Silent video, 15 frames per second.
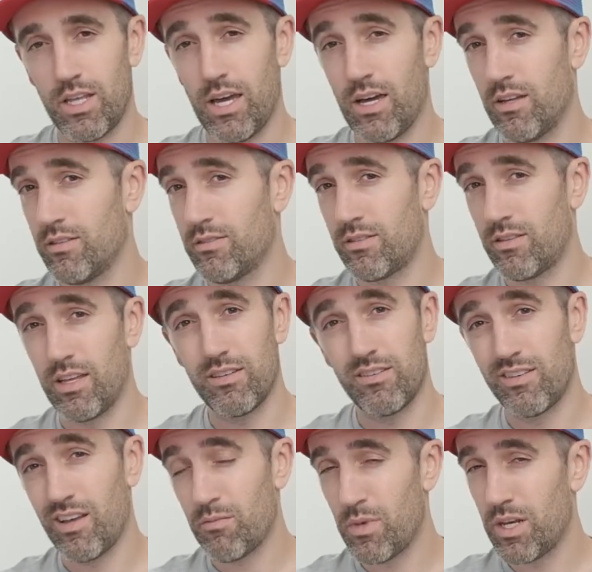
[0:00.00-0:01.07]
has
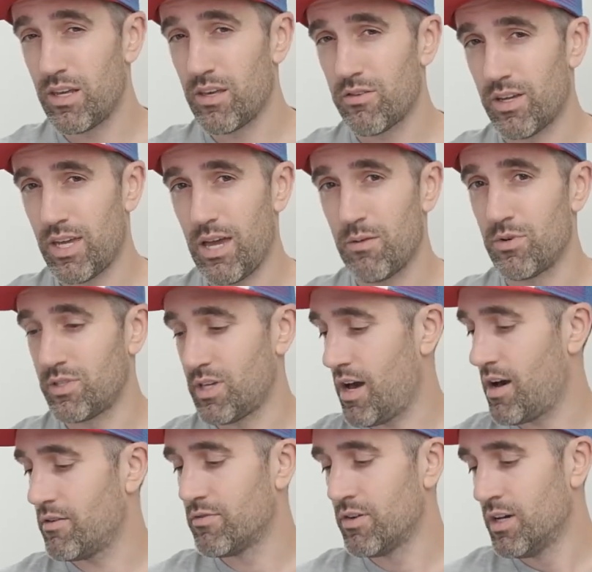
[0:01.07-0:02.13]
that not many other cameras
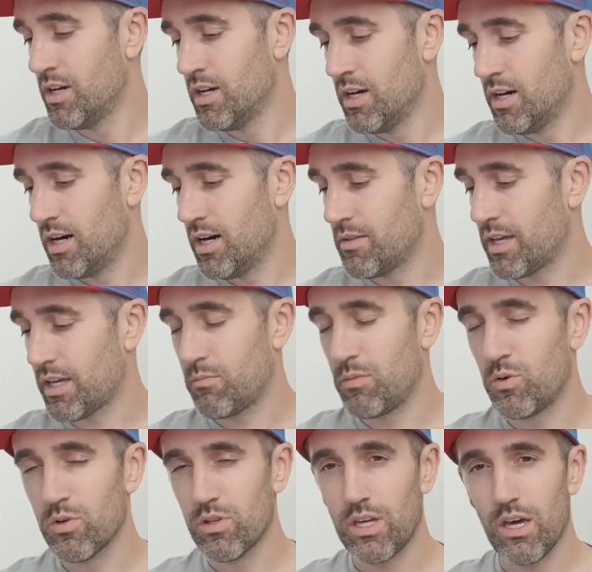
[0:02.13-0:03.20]
have uh, that can
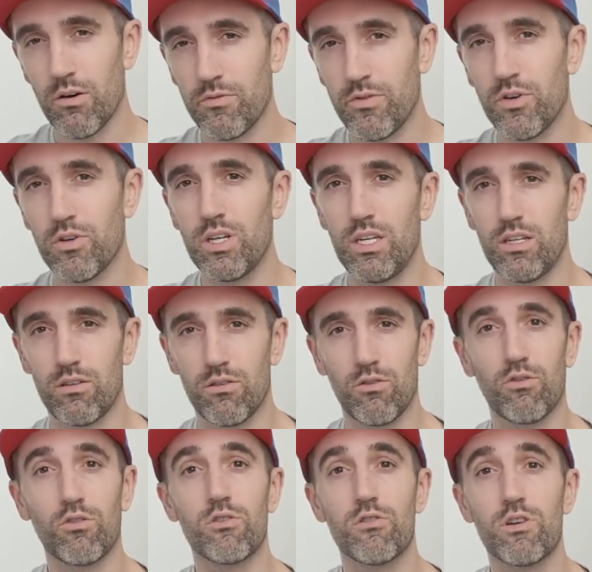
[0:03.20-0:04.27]
be really helpful in
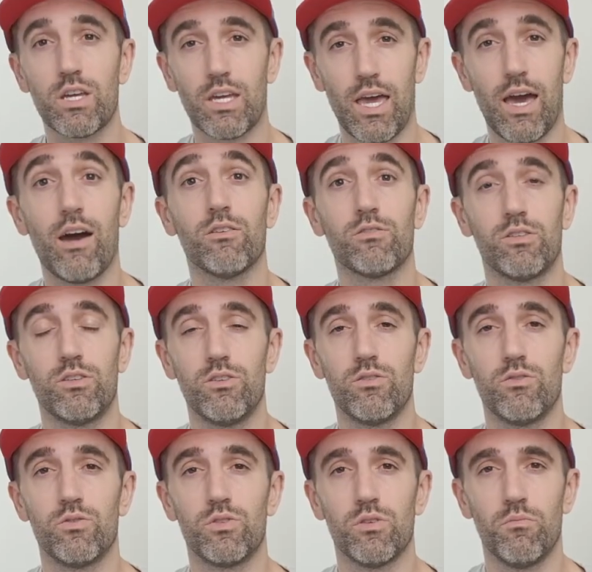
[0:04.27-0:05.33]
learning how to
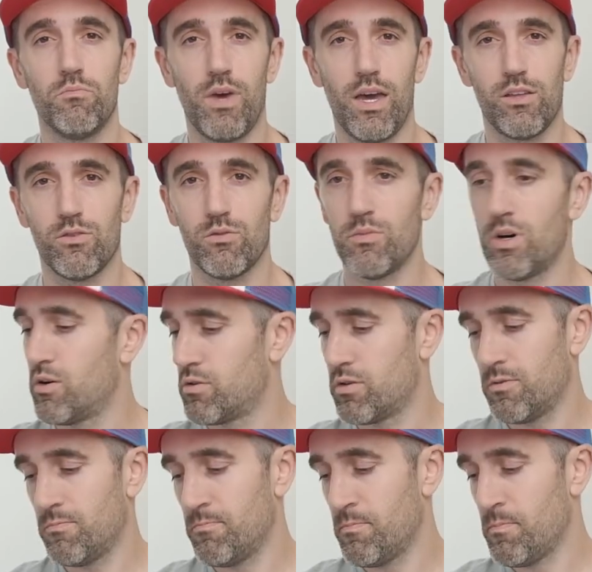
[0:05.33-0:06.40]
use manual mode.
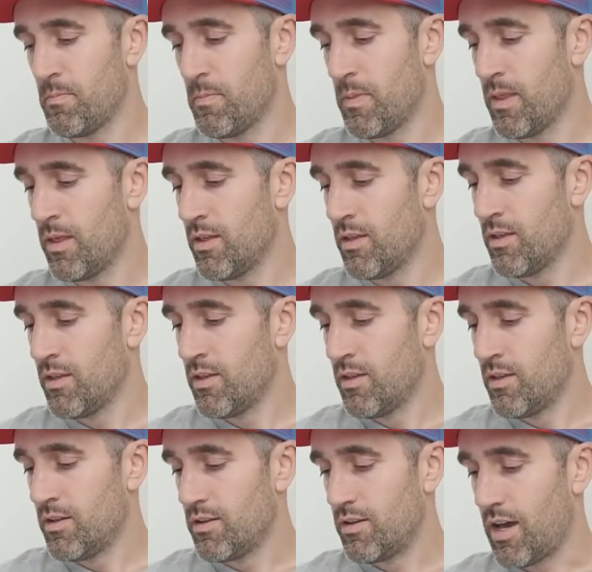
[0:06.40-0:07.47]

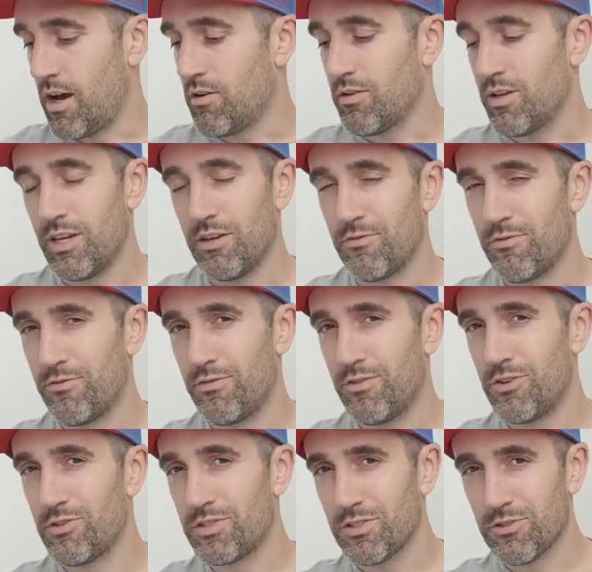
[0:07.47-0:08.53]
Now, if
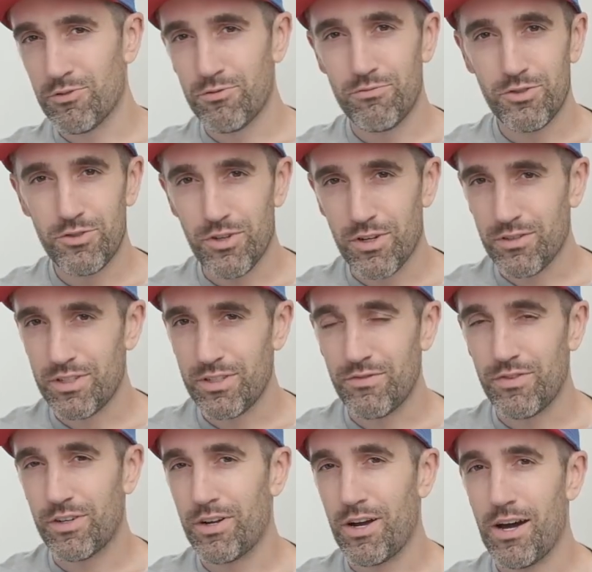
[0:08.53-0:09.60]
you're still struggling to
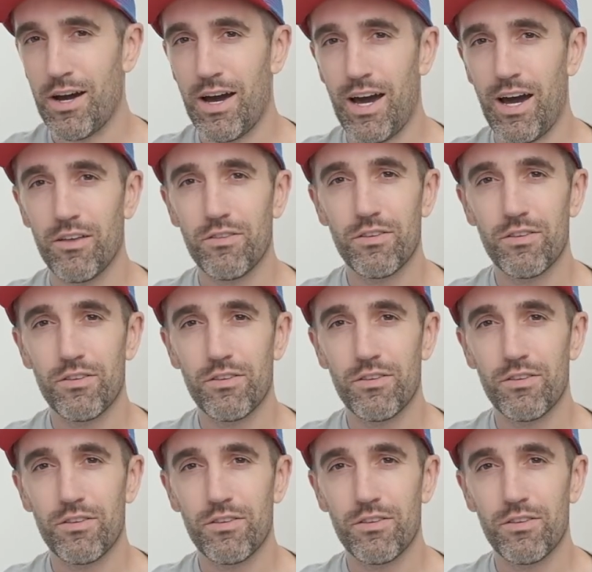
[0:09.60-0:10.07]
figure out how